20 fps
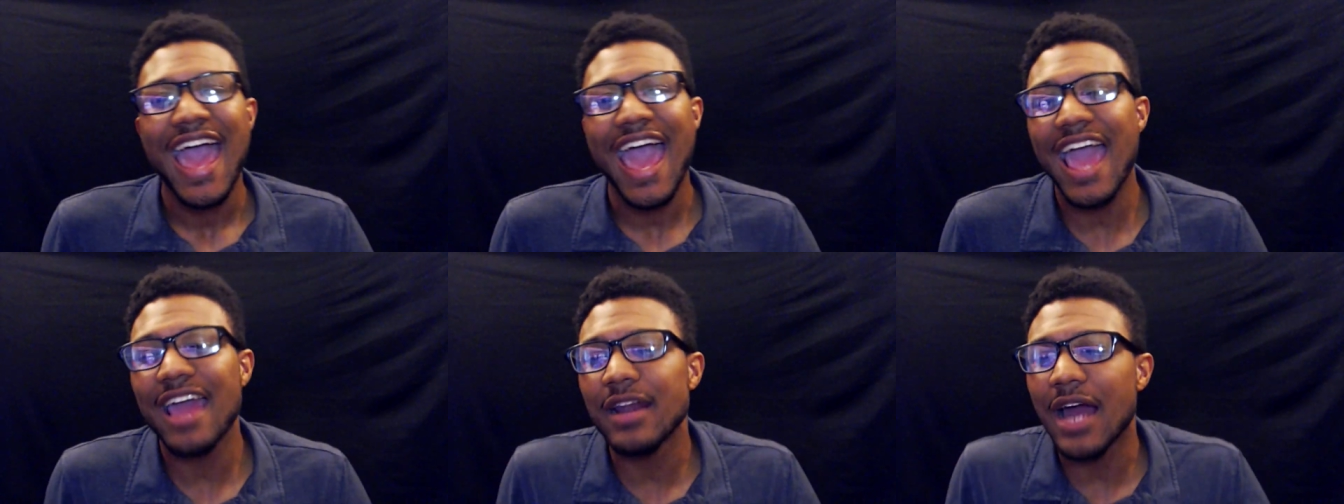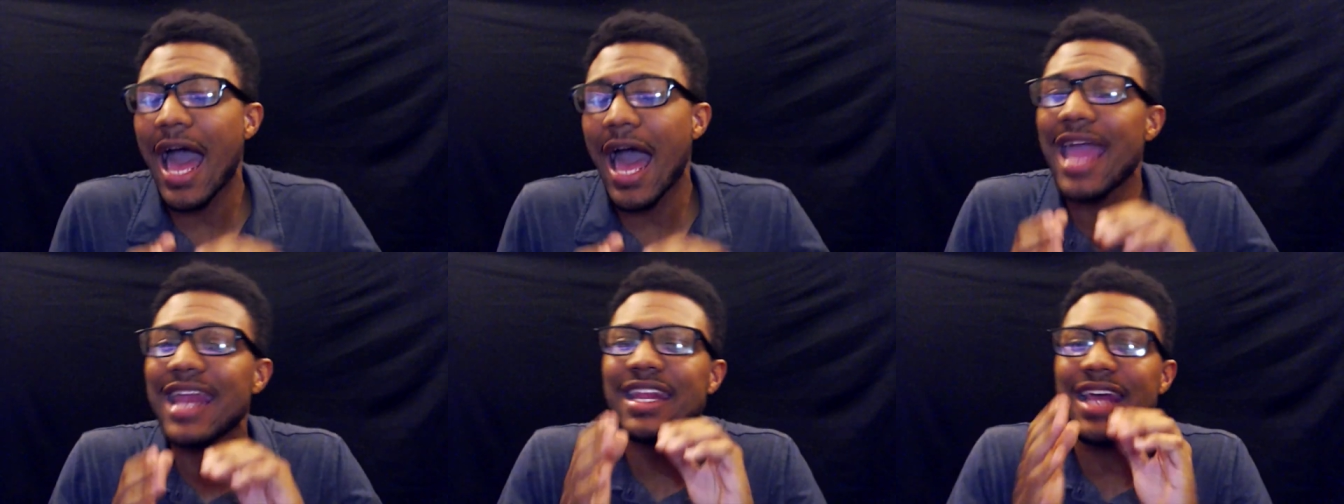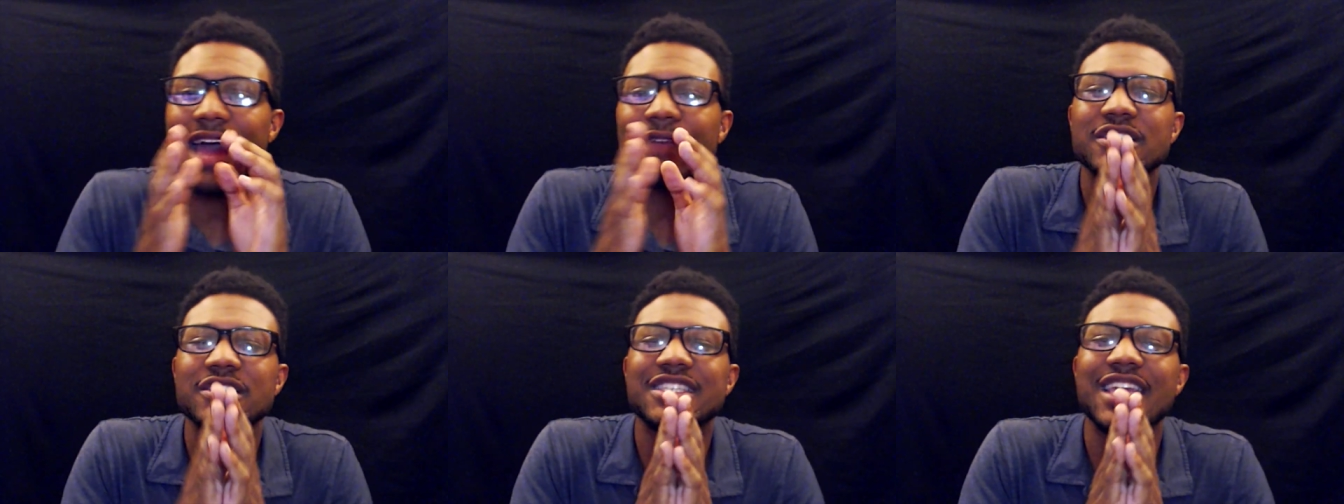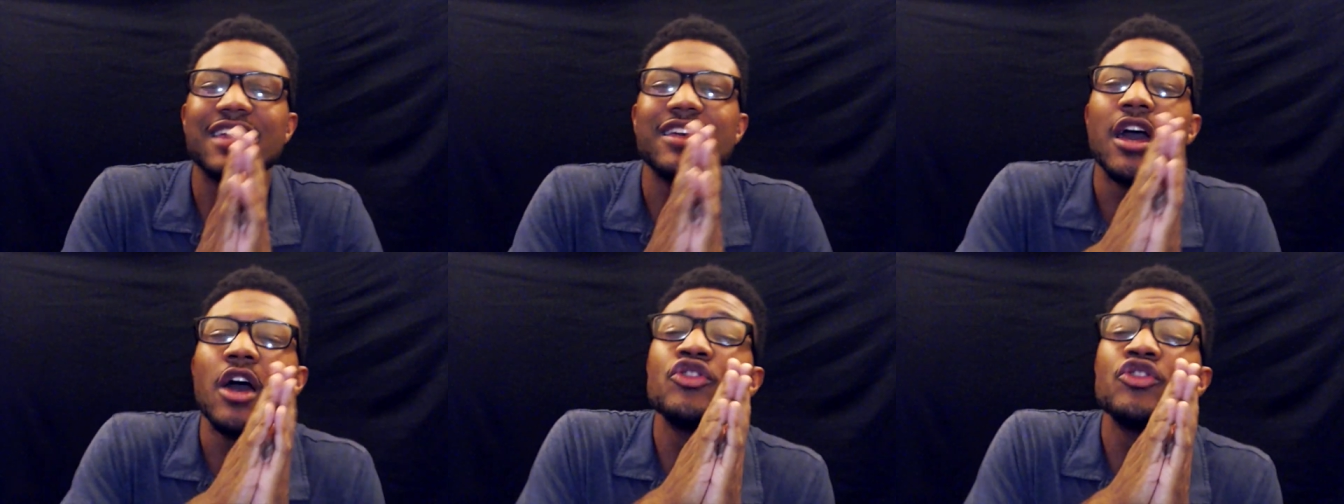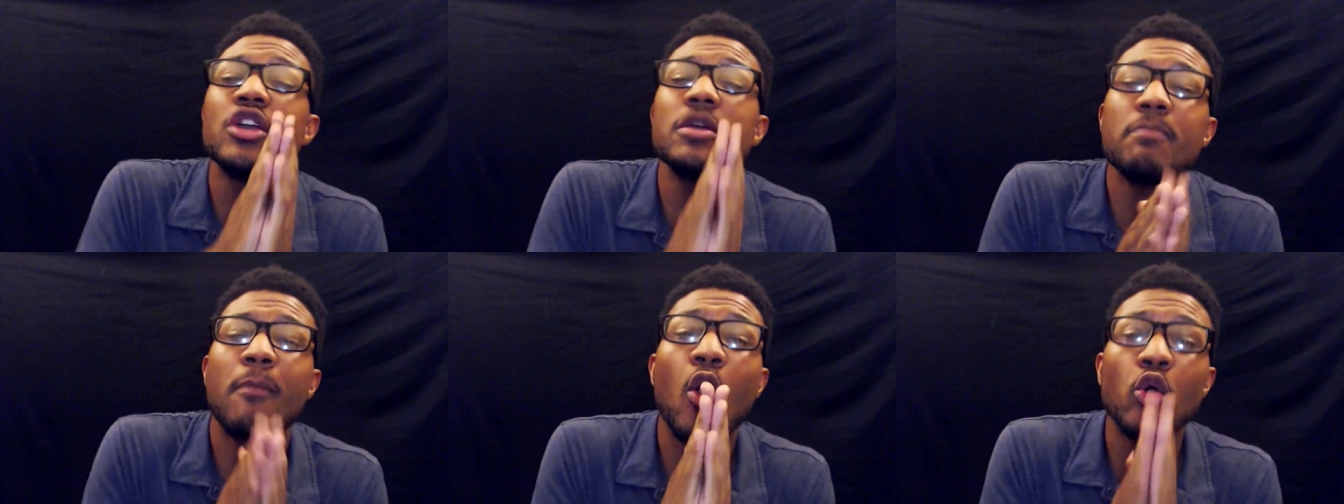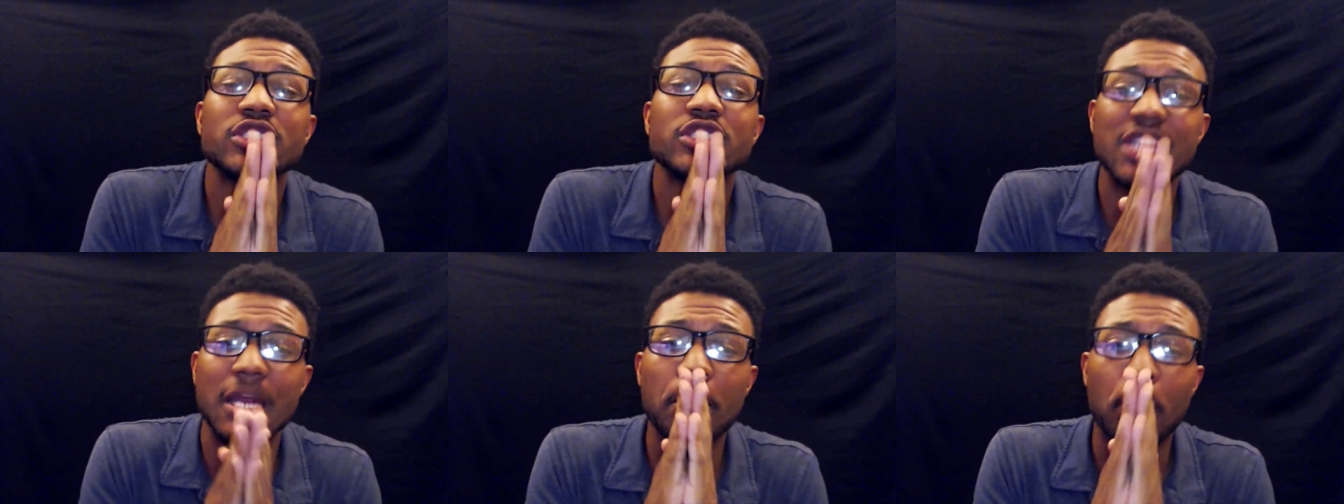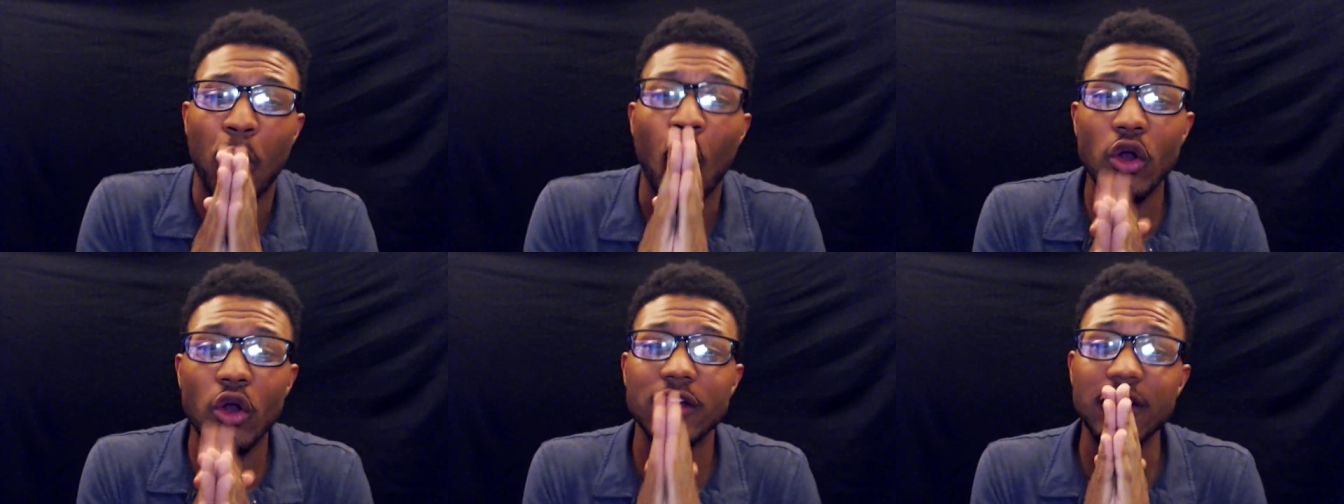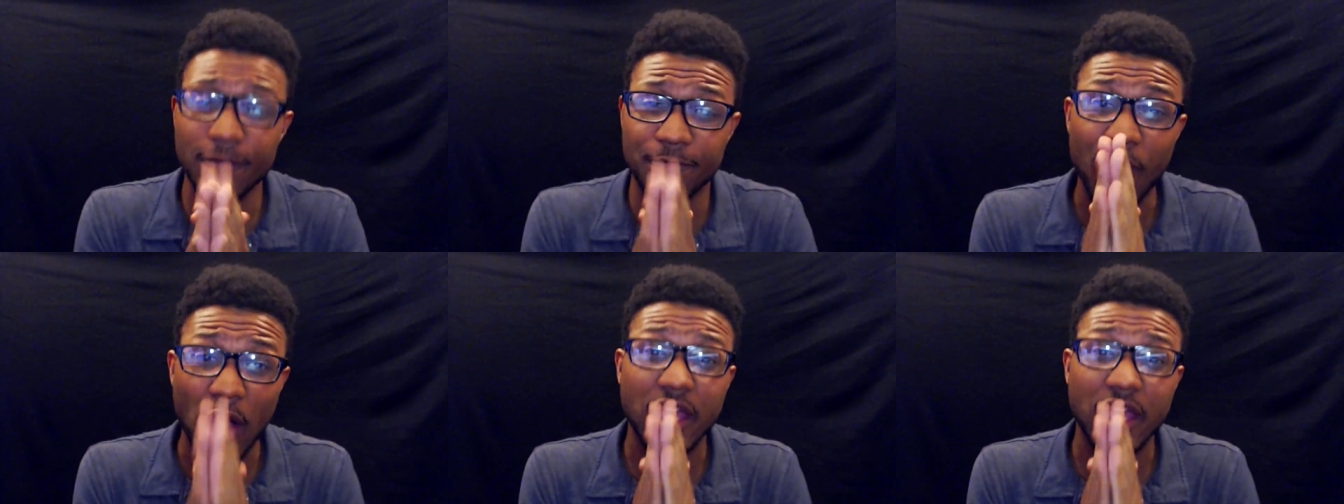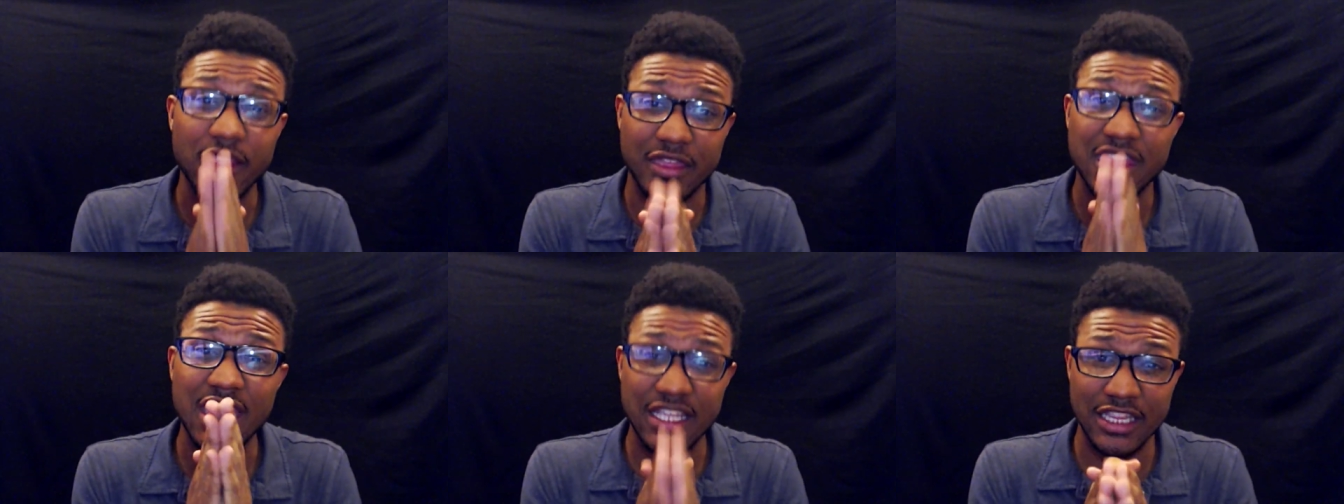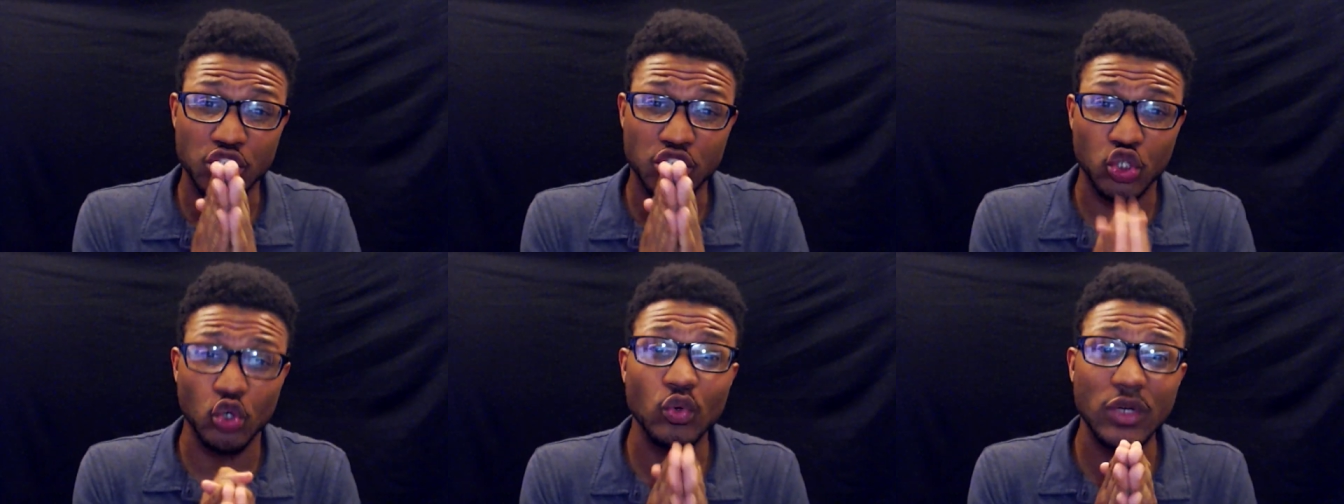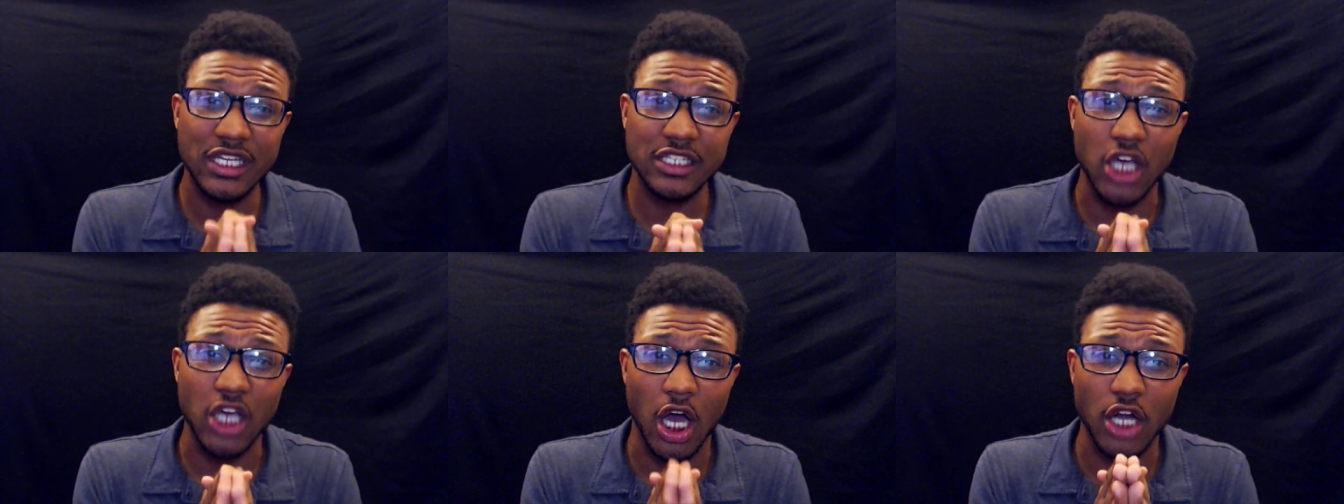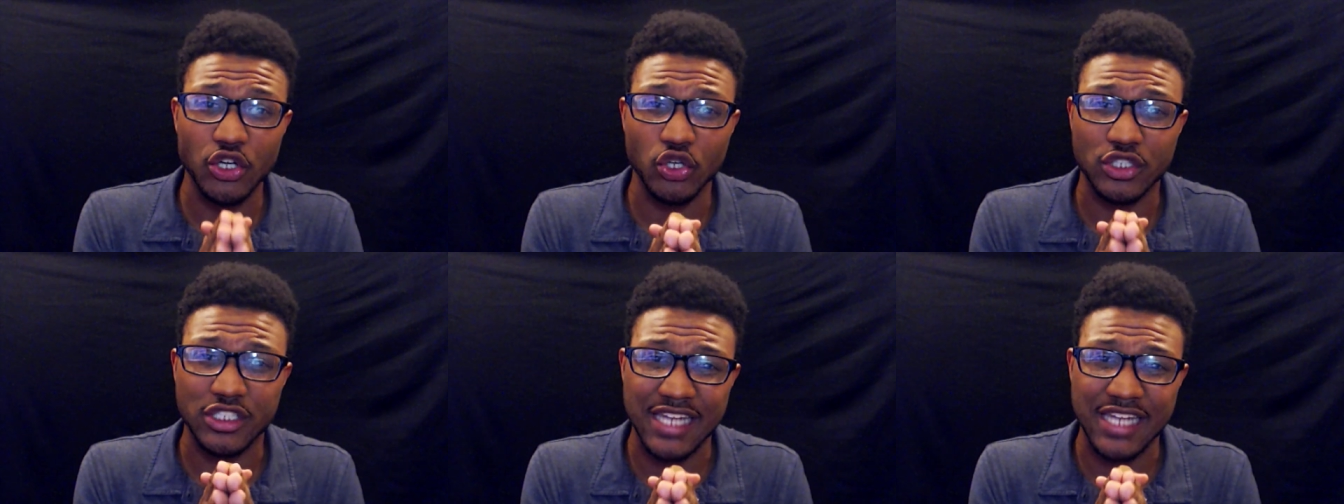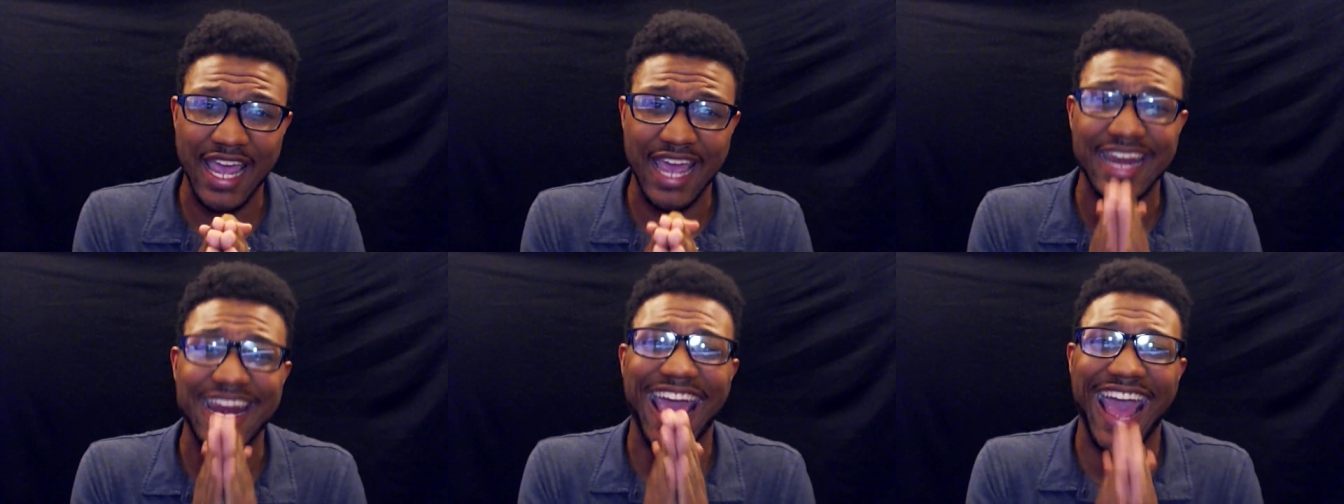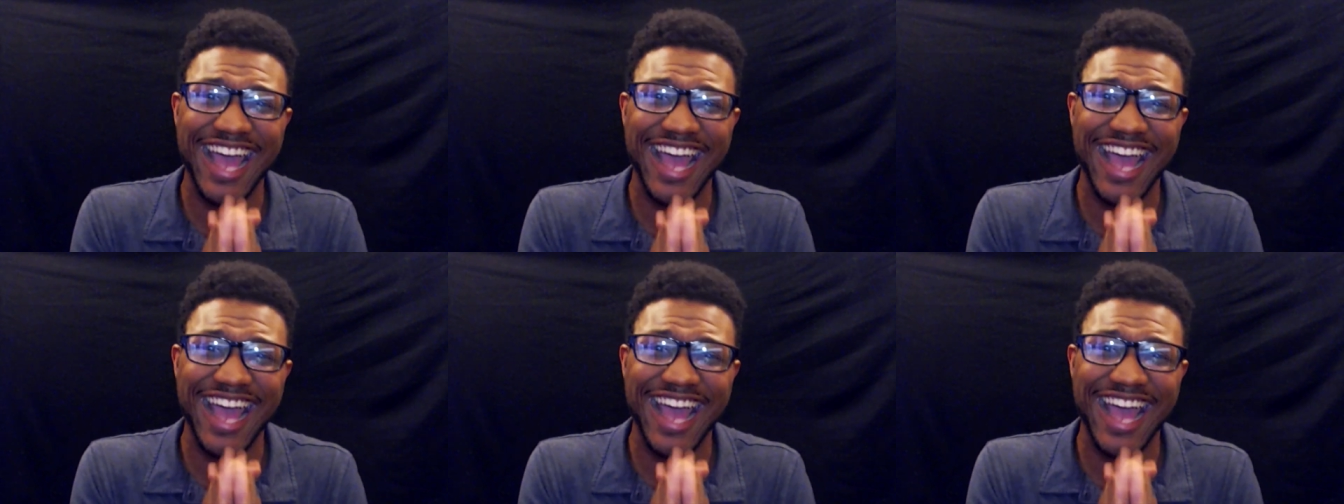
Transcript: And I have to say, the most important fucking thing that you need to understand